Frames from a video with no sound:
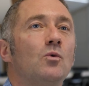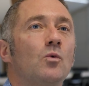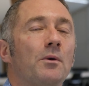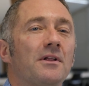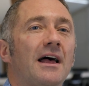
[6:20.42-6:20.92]

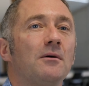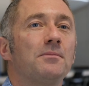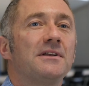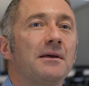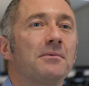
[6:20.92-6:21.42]
We will
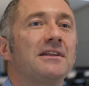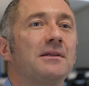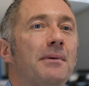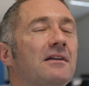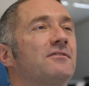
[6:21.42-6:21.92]
help enabling the
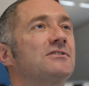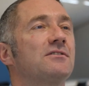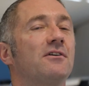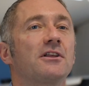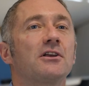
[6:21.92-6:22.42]
benefits
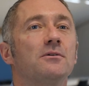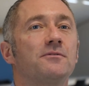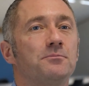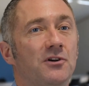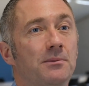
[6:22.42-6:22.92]
of oligo
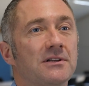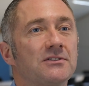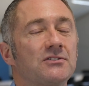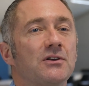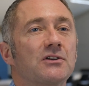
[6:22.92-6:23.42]

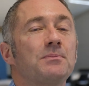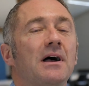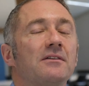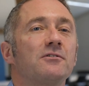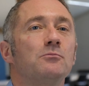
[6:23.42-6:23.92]
treatments to
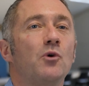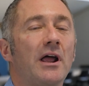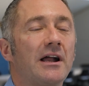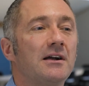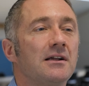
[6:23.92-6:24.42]
expand from
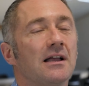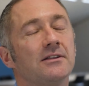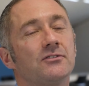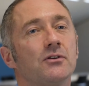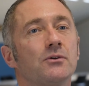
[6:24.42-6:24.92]
rare
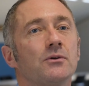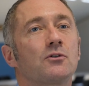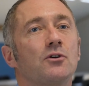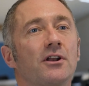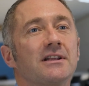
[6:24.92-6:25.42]
into
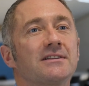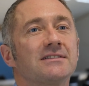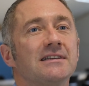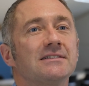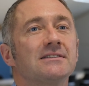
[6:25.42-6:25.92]
chronic
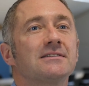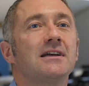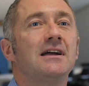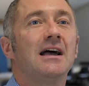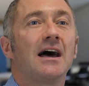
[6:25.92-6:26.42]
diseases
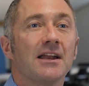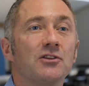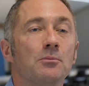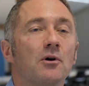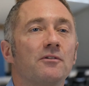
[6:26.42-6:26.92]
and
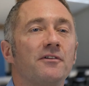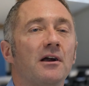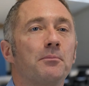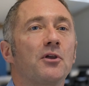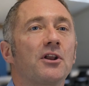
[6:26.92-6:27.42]
into more
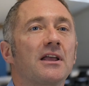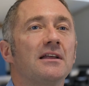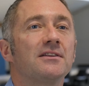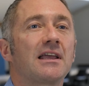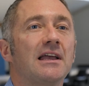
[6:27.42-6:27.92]
therapeutic
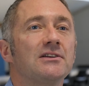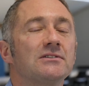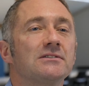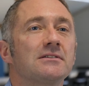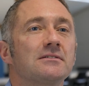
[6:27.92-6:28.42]
indications.